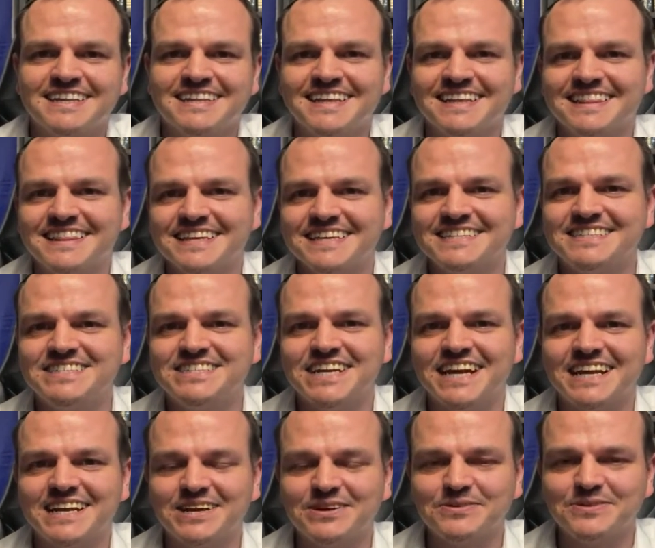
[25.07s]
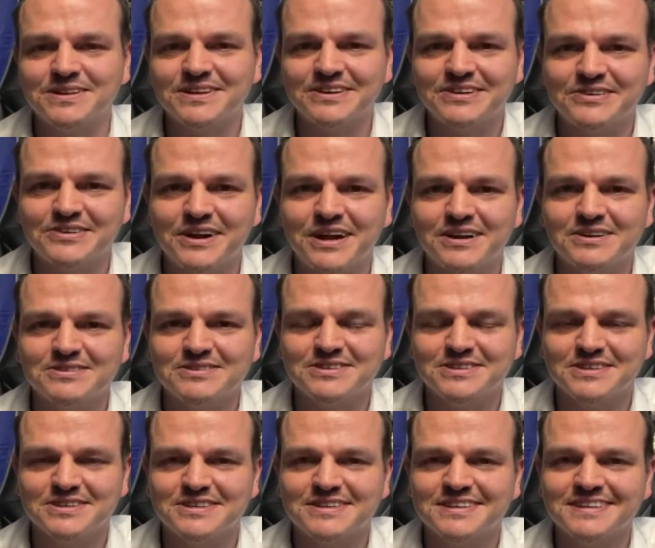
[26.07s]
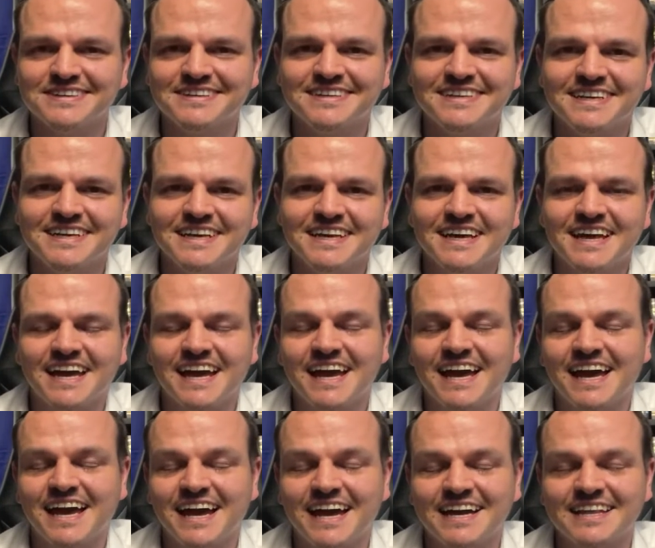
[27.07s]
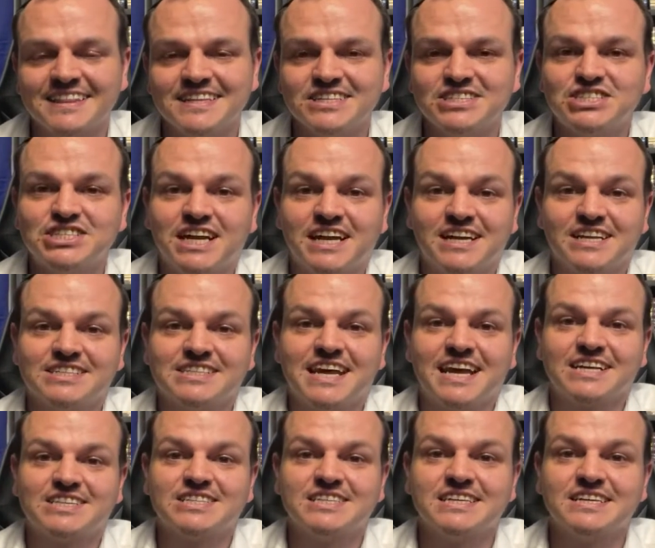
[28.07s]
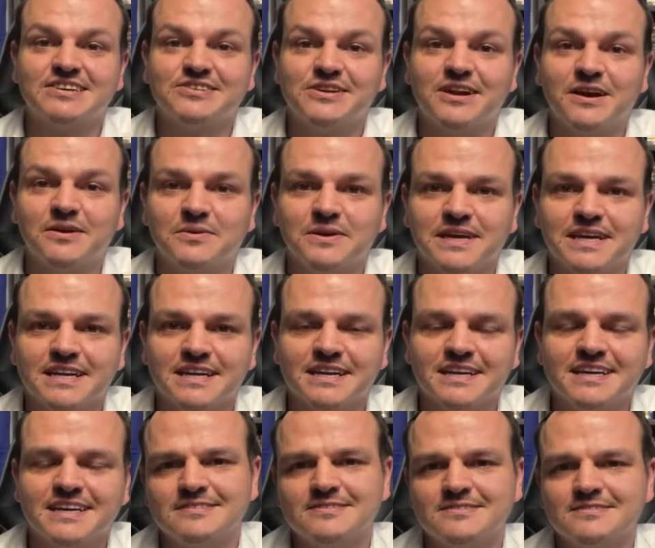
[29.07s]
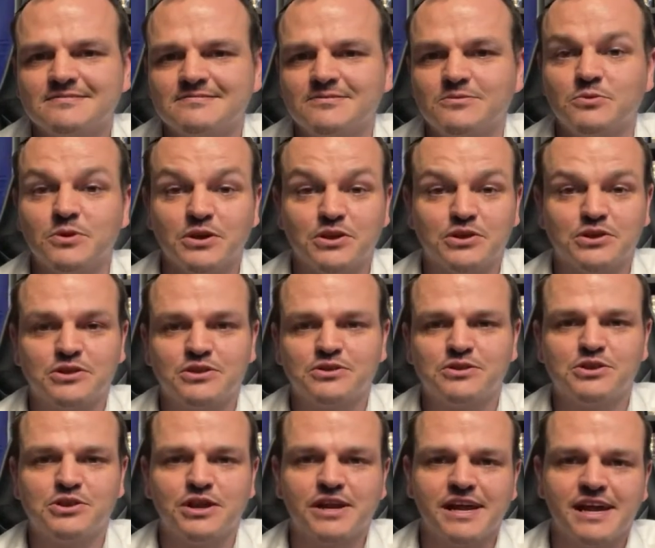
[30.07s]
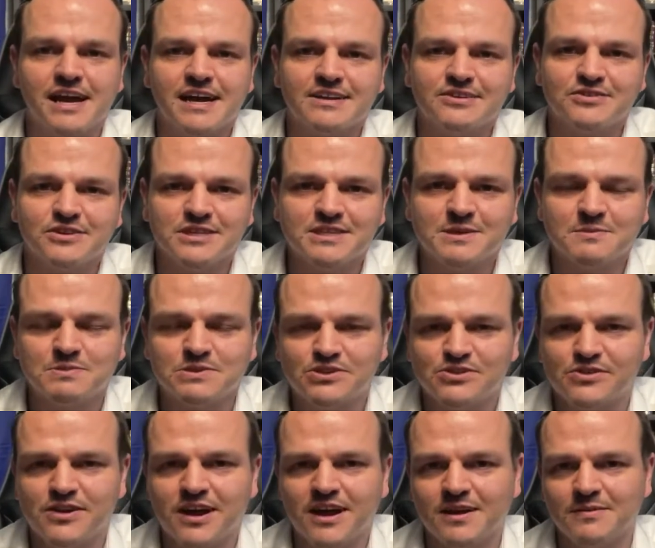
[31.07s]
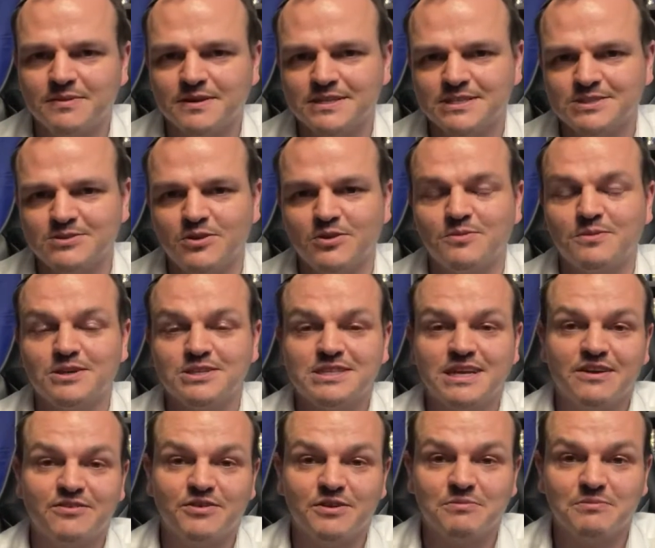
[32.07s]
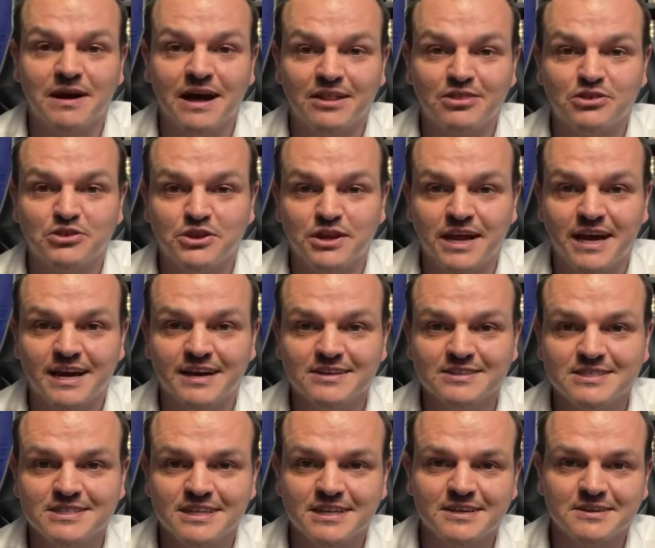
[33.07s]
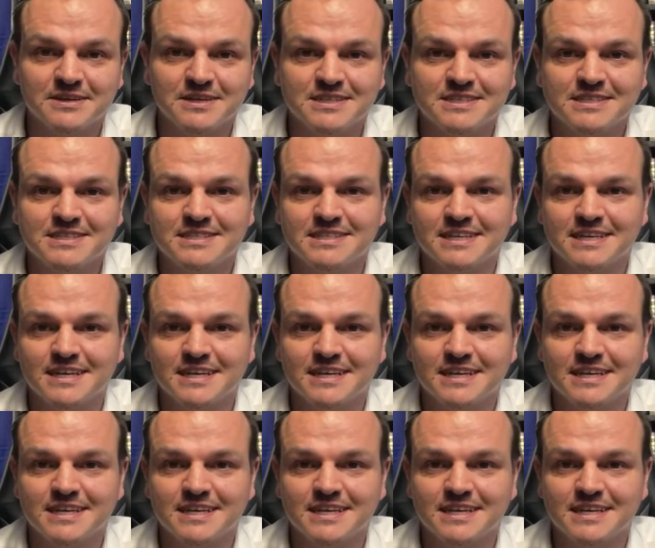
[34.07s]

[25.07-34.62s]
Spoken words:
this channel will grow to. And this channel is actually growing with 300 subscribers almost every month now. So it's